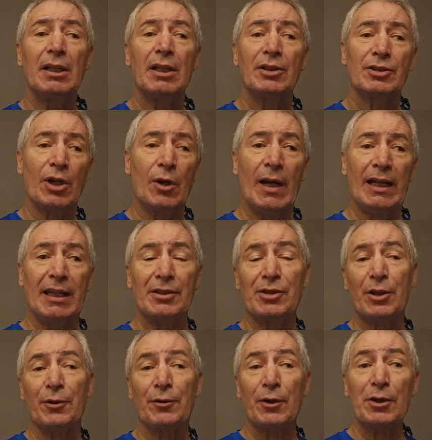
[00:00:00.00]
So I guess
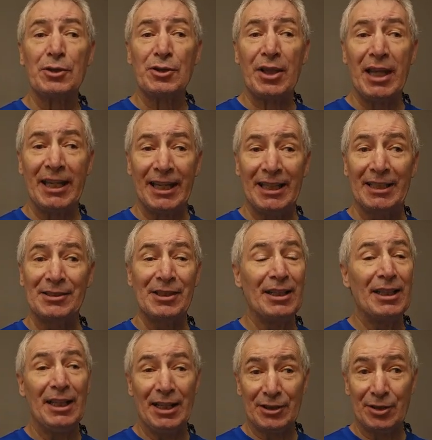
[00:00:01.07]
their first thing is,
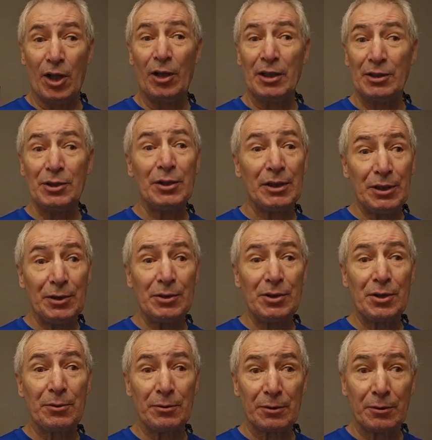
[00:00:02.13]
as long as you can use
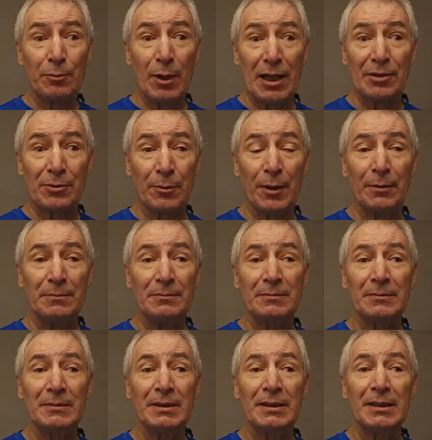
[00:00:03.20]
the restroom,
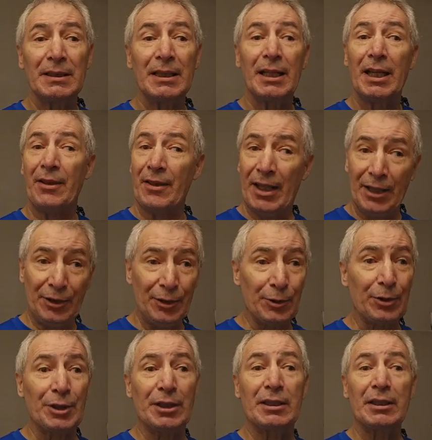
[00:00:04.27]
then you're
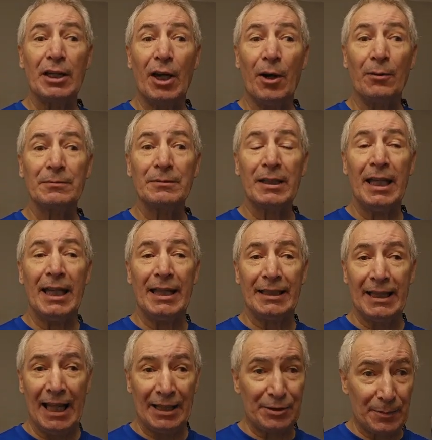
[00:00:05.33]
good to go. And
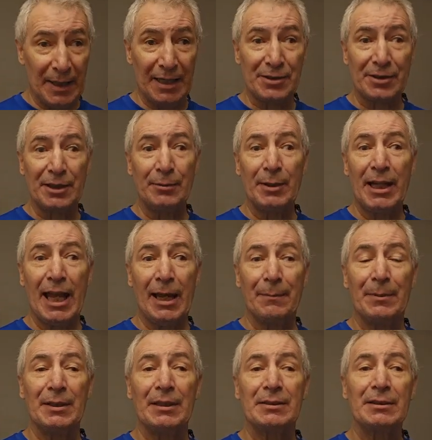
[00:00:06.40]
that's basically what
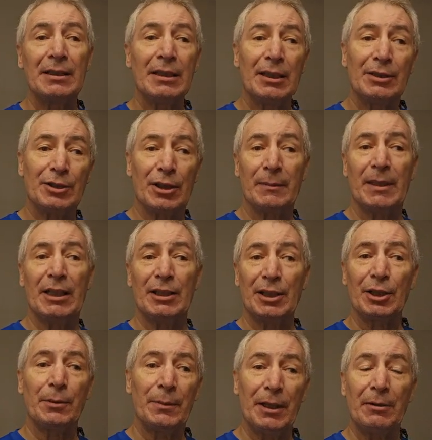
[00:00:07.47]
happened. It took me a
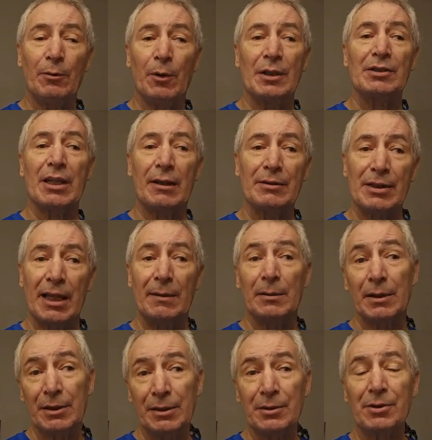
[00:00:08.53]
little bit. Once I was able
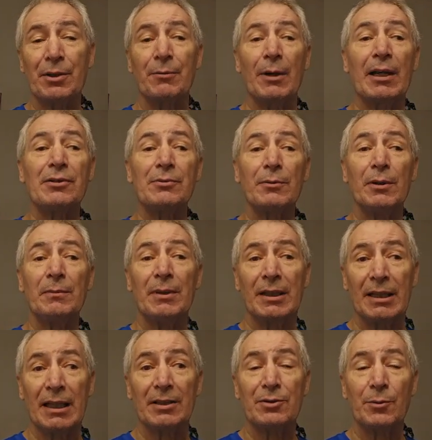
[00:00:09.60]
to use the restroom, then
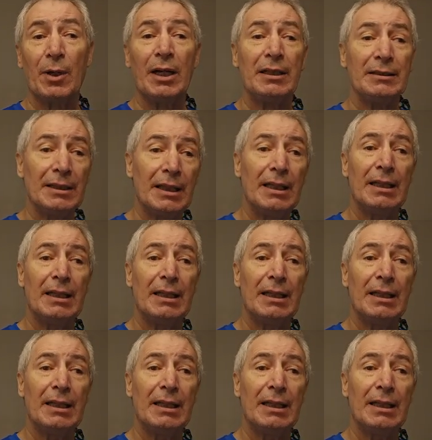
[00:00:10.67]
guess what?